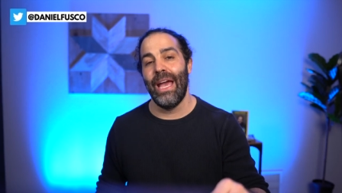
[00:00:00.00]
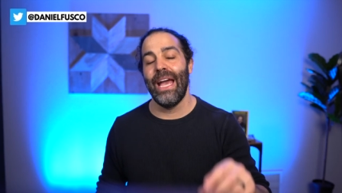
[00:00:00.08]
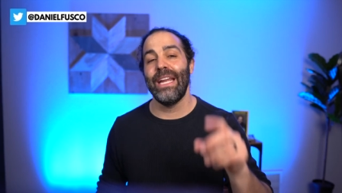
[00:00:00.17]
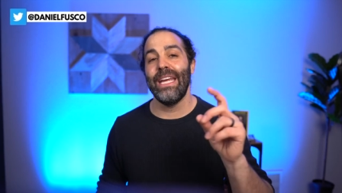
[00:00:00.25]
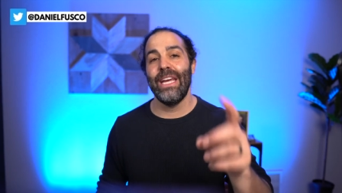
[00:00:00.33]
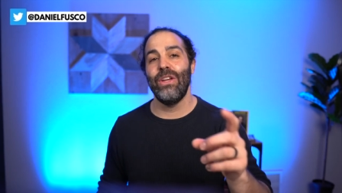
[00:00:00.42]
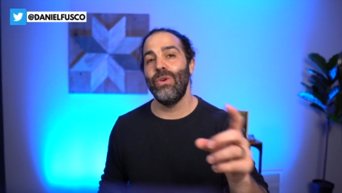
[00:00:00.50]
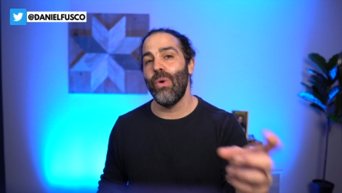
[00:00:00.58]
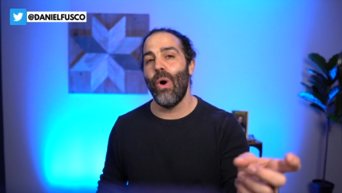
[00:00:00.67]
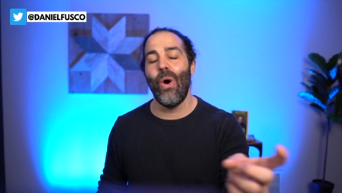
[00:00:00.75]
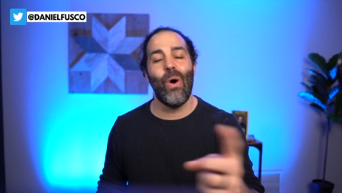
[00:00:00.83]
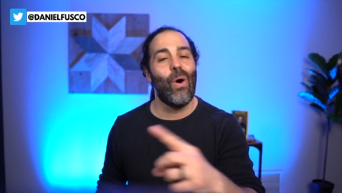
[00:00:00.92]
And in you,
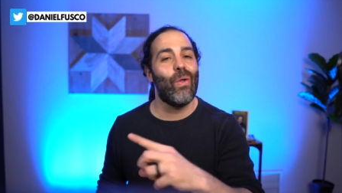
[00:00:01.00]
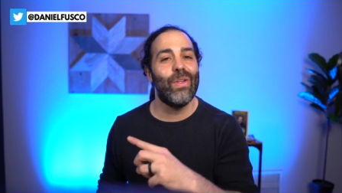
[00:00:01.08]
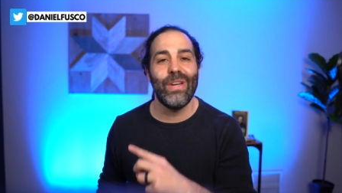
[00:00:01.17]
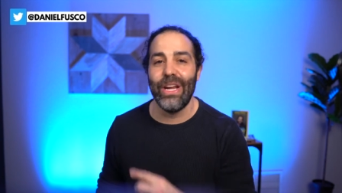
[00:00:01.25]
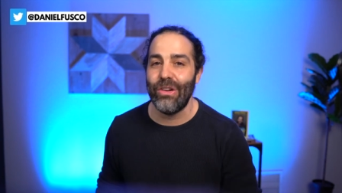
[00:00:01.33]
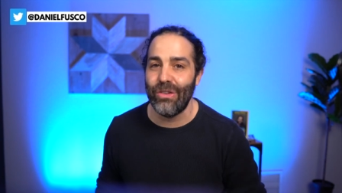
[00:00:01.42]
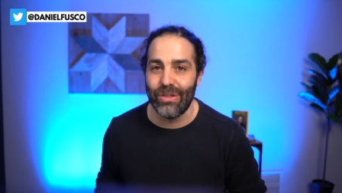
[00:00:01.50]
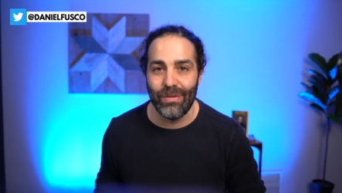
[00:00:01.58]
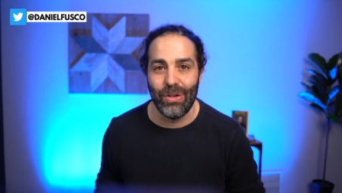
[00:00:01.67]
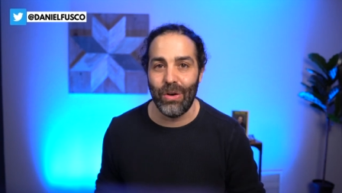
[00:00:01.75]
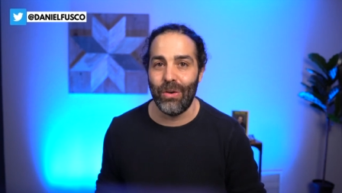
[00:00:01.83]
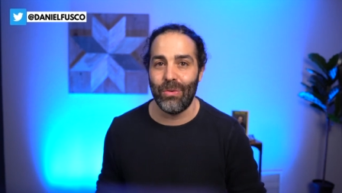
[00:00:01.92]
all the nations
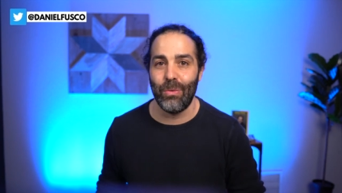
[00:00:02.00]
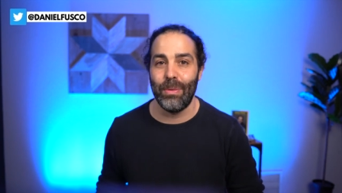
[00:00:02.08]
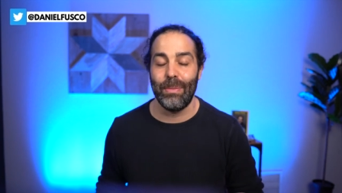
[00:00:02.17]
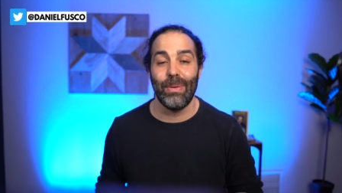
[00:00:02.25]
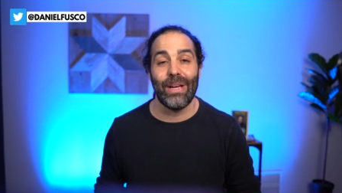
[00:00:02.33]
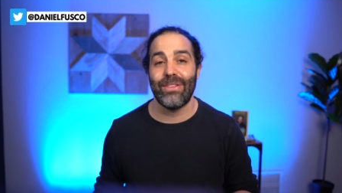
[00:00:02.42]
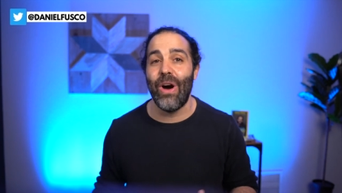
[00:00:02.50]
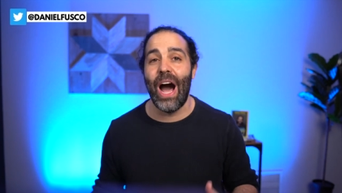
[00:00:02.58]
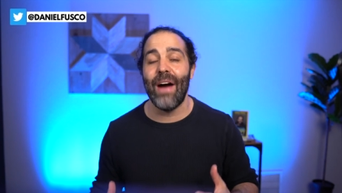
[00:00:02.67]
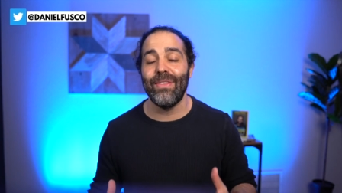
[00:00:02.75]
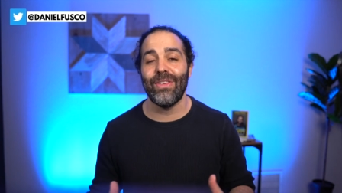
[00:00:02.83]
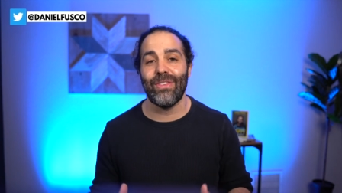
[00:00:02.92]
of the earth will be blessed. Now,
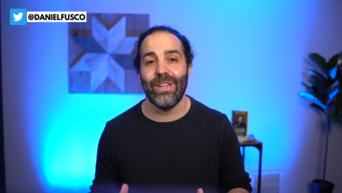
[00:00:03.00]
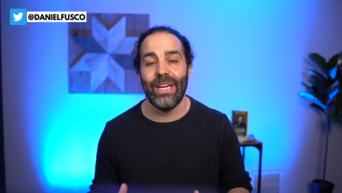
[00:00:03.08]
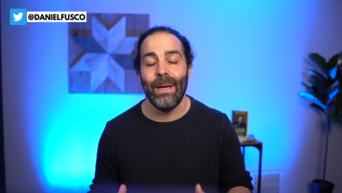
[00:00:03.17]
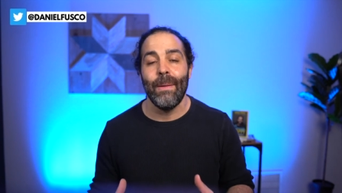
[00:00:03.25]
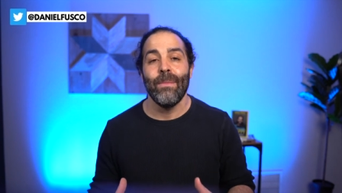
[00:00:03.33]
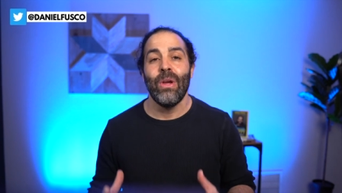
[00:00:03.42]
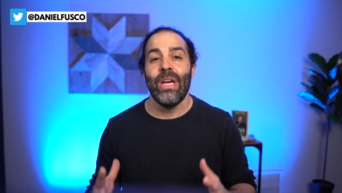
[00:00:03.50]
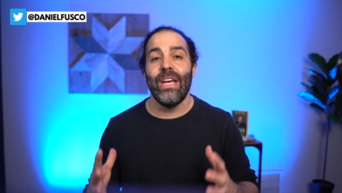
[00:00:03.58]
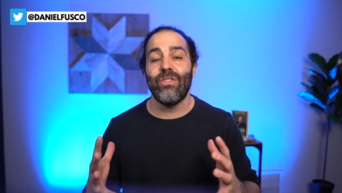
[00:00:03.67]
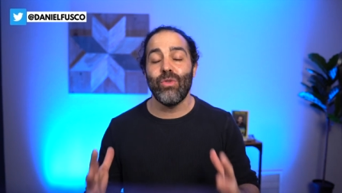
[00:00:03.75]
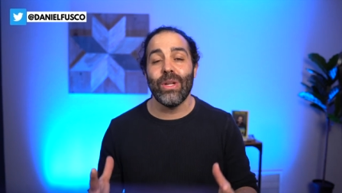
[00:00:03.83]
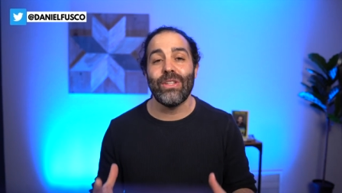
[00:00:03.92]
obviously,
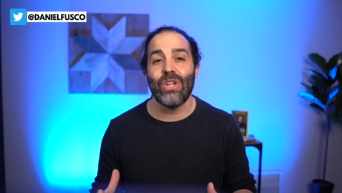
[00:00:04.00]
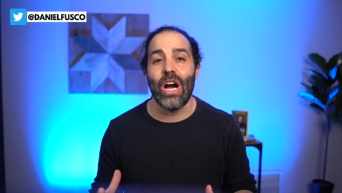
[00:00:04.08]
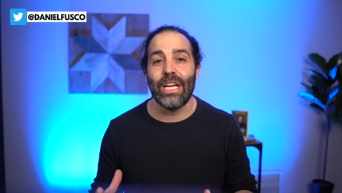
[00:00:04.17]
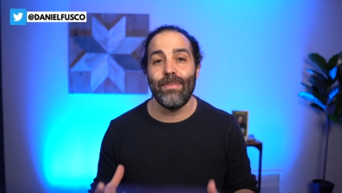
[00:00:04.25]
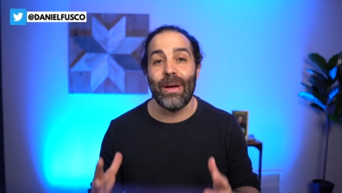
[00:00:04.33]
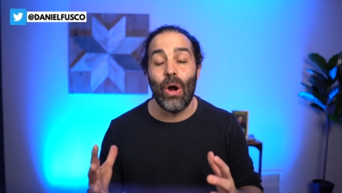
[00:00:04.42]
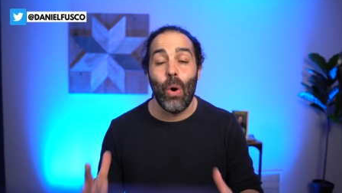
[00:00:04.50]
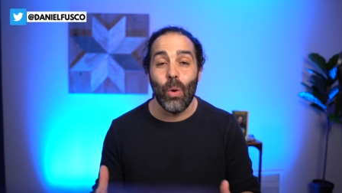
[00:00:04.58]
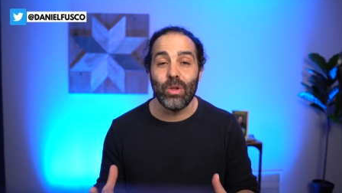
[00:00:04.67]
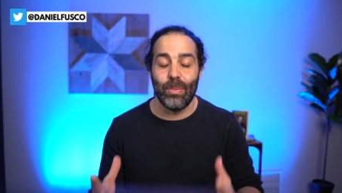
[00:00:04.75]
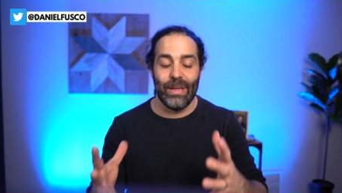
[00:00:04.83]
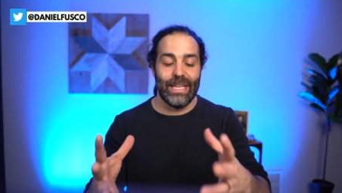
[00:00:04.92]
he's really talking about
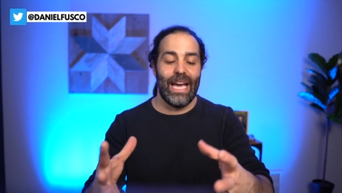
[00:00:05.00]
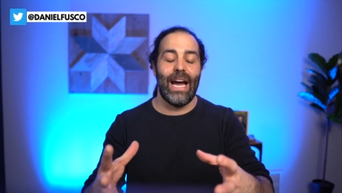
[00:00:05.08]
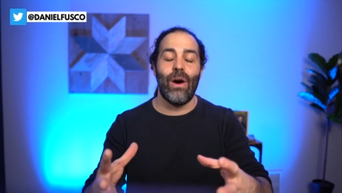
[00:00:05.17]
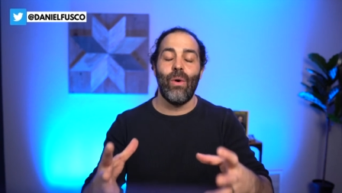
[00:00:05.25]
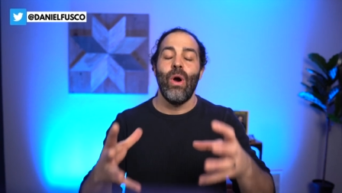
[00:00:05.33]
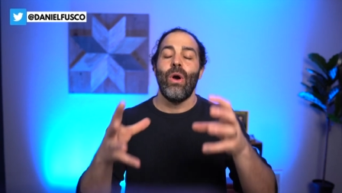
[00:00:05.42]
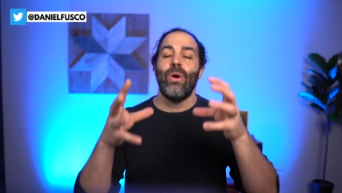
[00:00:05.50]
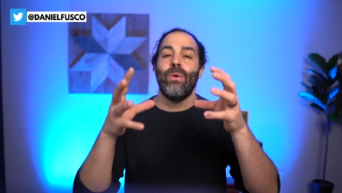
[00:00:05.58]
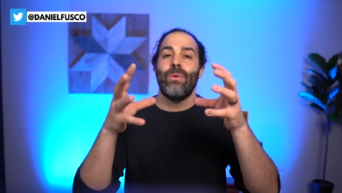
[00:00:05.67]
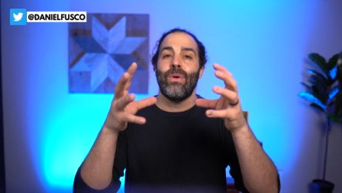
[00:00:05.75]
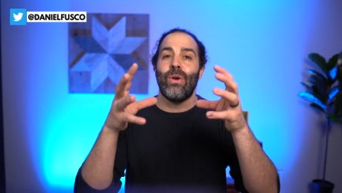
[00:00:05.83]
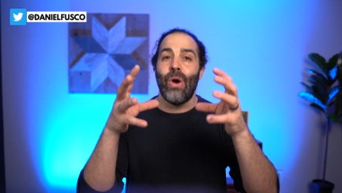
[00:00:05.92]
ultimately how
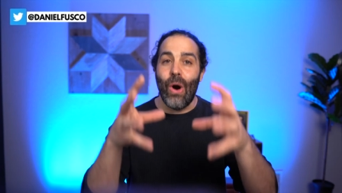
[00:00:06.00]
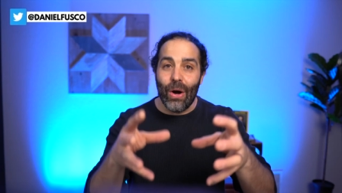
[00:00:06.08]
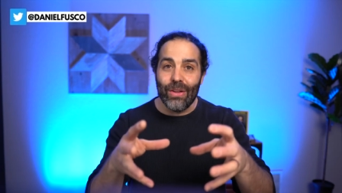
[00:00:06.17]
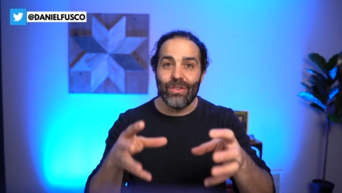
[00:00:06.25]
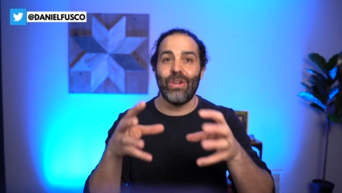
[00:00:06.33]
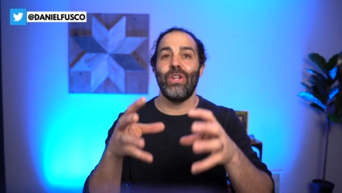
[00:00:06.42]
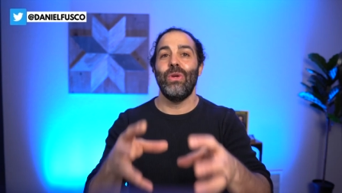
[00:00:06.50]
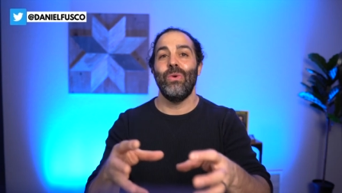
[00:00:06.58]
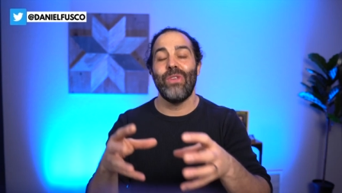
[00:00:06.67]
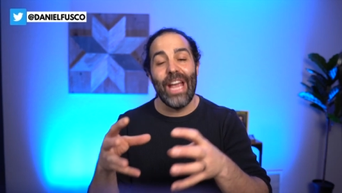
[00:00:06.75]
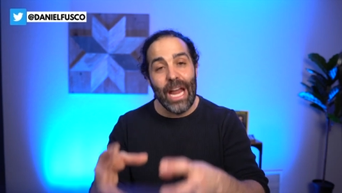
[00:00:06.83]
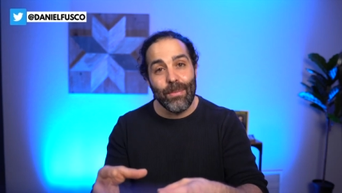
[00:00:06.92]
God is going to
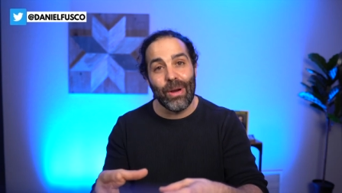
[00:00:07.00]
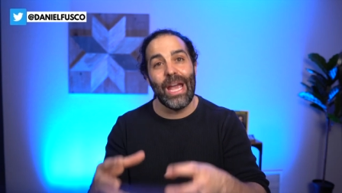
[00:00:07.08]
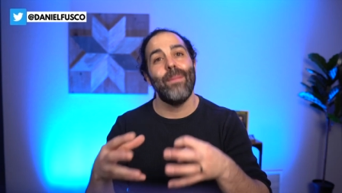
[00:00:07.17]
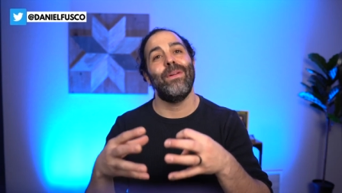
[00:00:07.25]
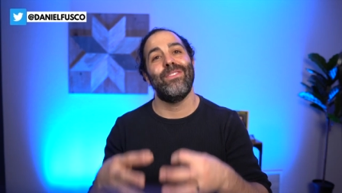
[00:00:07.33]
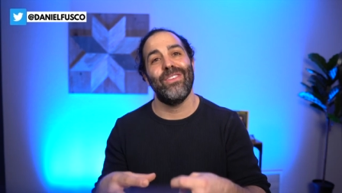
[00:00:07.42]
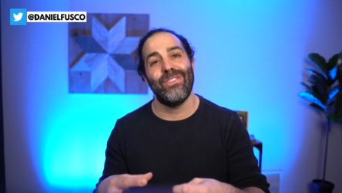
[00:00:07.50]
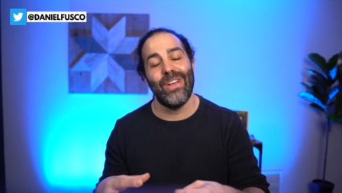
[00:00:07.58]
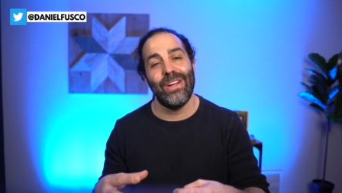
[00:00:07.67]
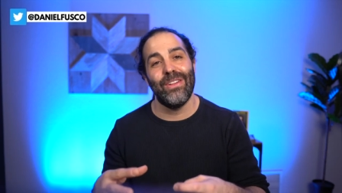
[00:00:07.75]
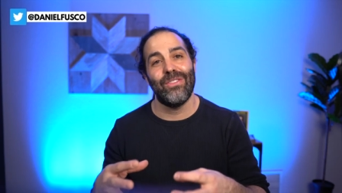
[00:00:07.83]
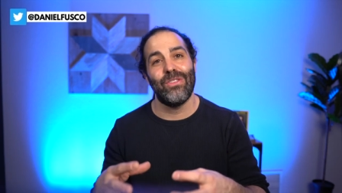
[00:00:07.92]
use Abraham and his
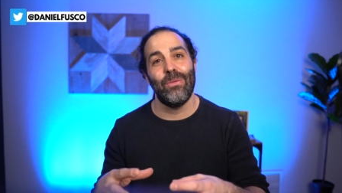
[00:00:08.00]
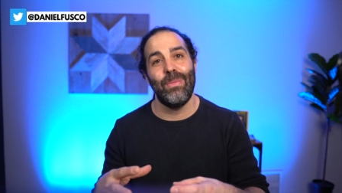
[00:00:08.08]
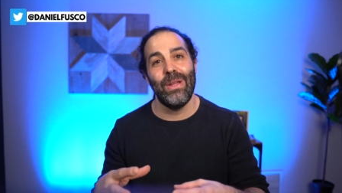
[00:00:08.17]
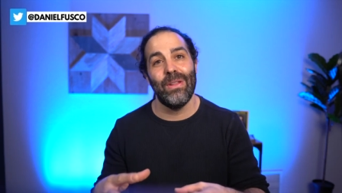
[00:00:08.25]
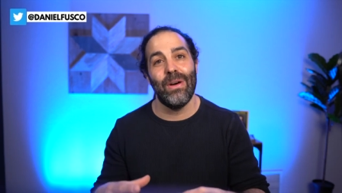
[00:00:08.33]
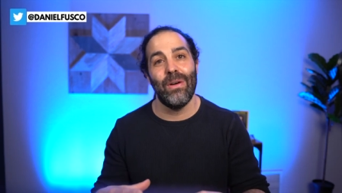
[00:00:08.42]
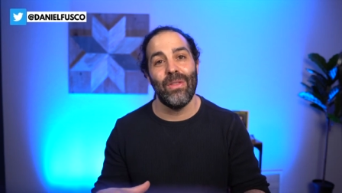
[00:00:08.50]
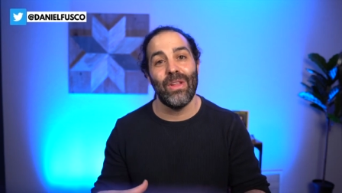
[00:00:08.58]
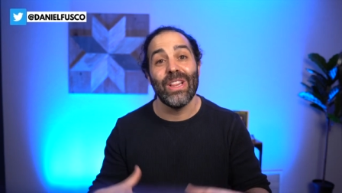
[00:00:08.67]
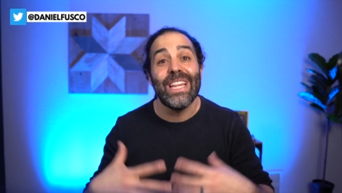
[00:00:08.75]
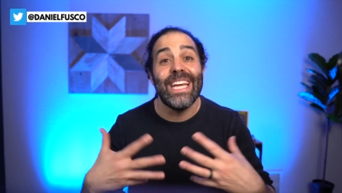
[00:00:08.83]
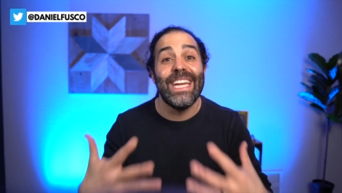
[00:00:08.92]
descendants to be the,
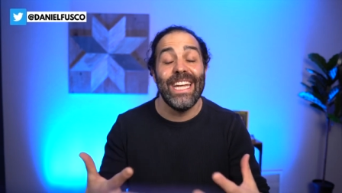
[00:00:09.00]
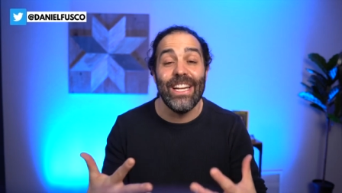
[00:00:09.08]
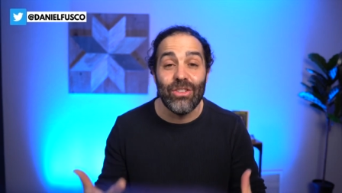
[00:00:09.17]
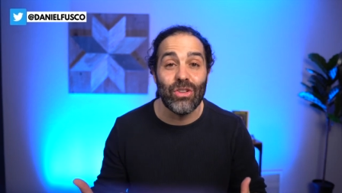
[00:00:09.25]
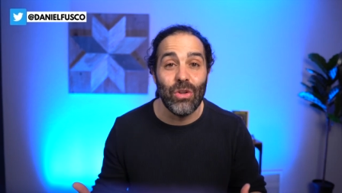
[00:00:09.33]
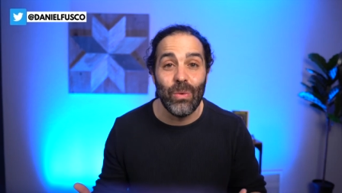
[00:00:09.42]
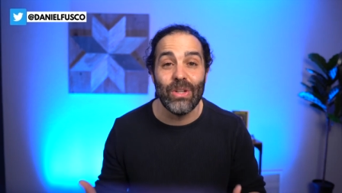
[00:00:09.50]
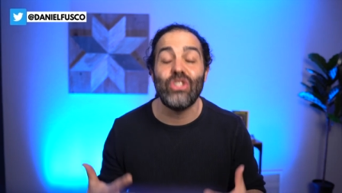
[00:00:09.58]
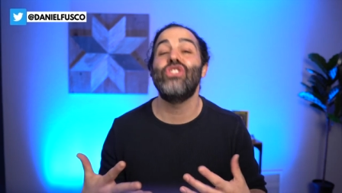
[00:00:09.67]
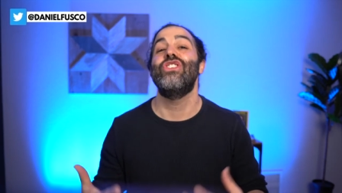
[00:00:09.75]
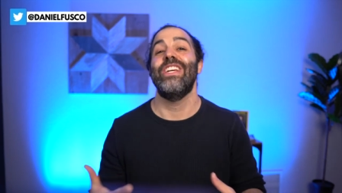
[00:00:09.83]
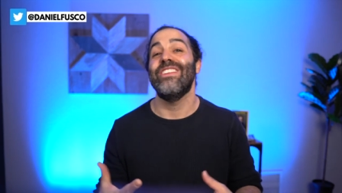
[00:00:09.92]
the lineage through
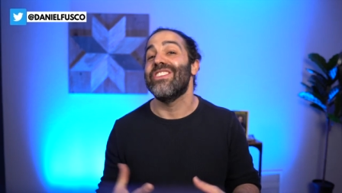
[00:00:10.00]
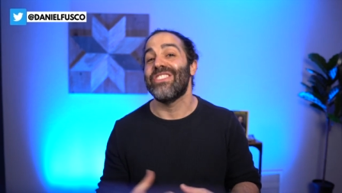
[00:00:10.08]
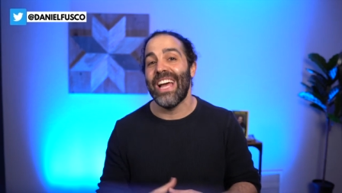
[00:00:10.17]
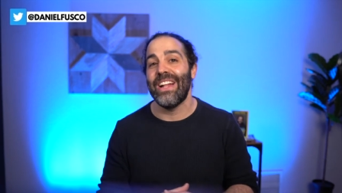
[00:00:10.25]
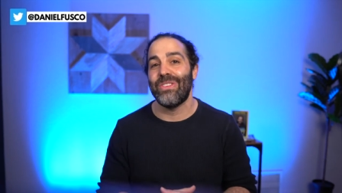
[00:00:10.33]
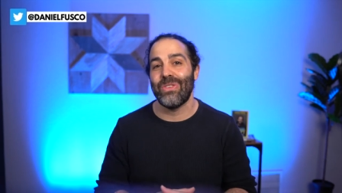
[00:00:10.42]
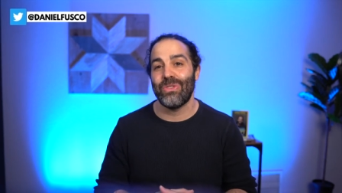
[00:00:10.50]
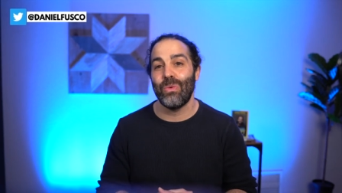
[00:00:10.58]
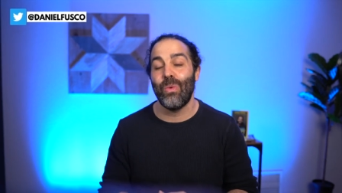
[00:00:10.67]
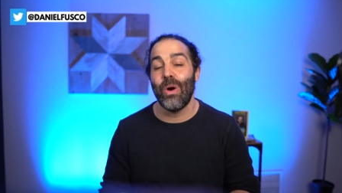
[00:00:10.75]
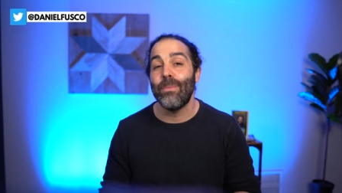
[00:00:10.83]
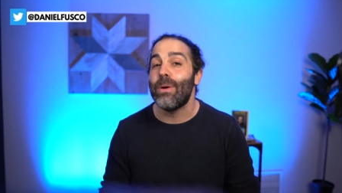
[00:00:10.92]
which Jesus enters
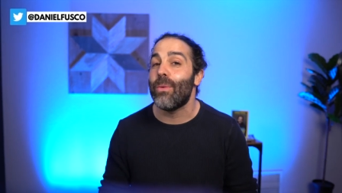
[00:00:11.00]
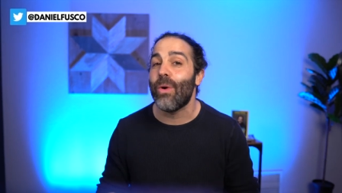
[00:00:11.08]
the world. But